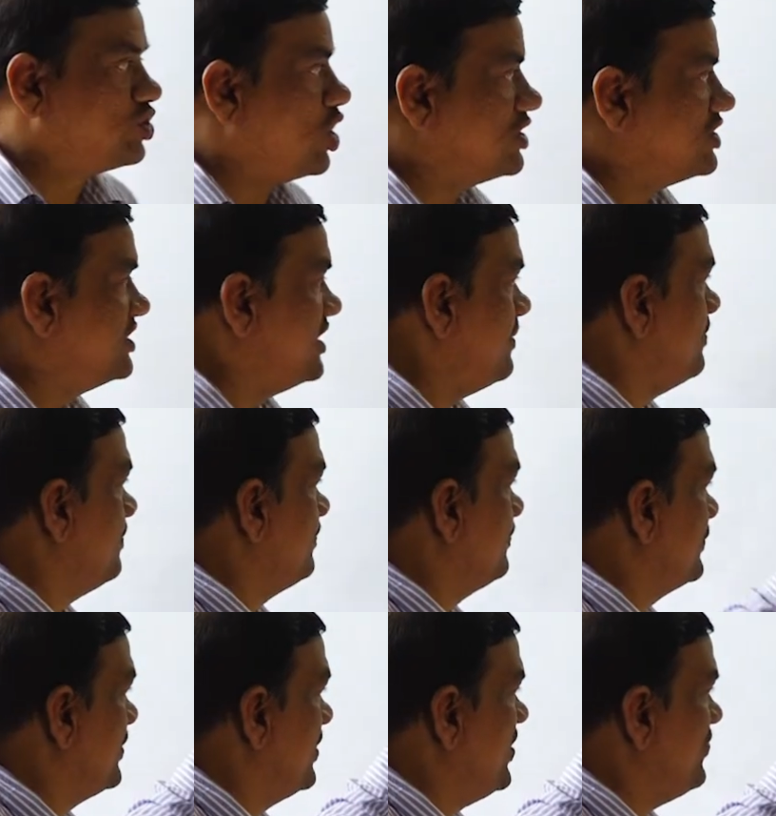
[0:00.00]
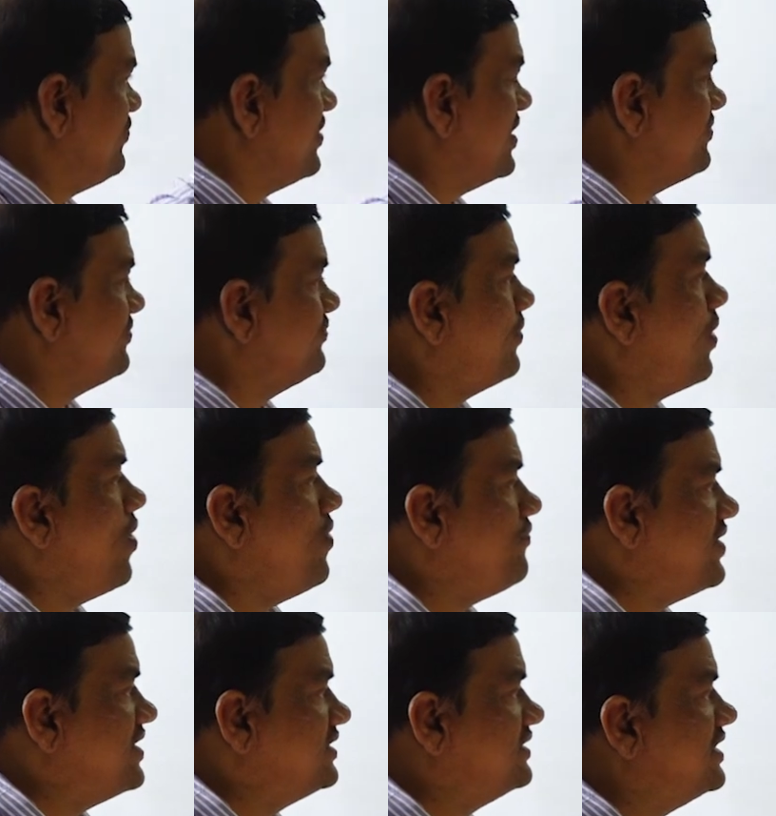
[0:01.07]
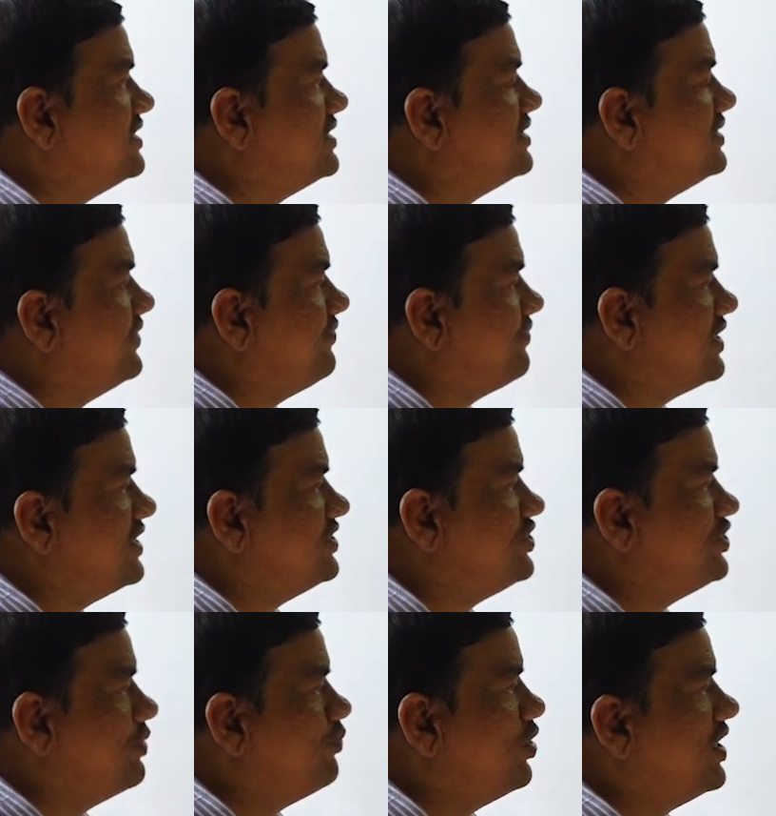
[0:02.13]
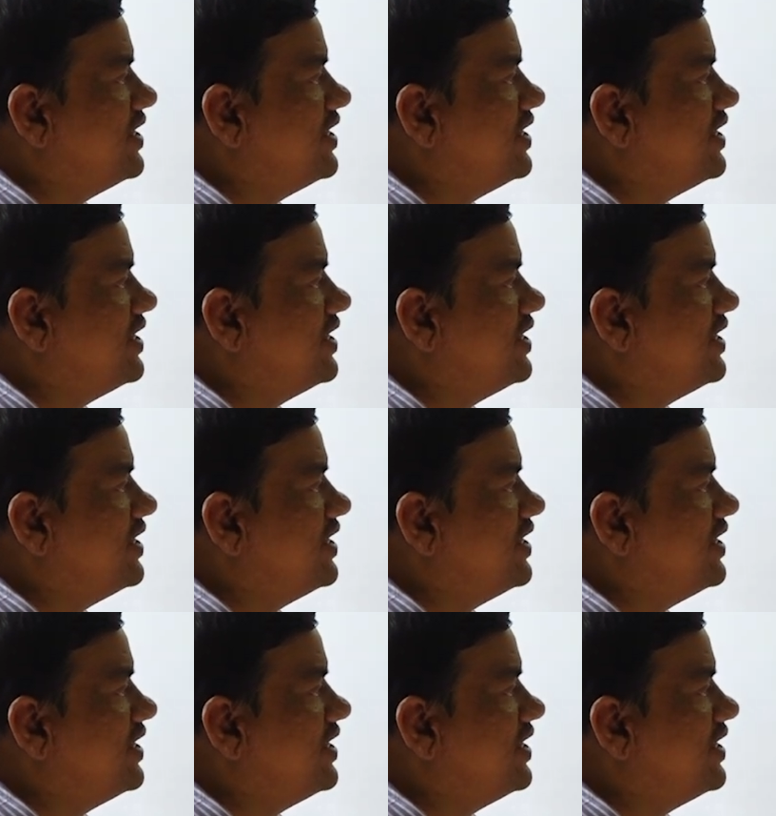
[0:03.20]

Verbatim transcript: concept. If f of x is differentiable